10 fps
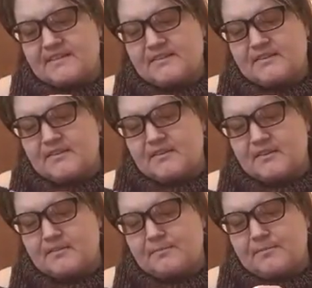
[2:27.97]

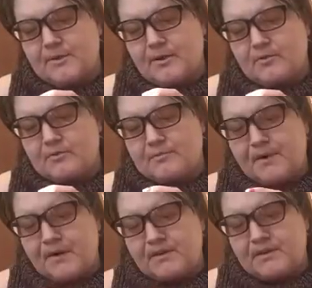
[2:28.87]
clear coat
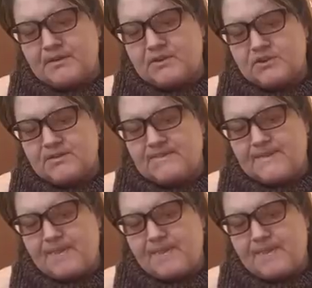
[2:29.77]
polish.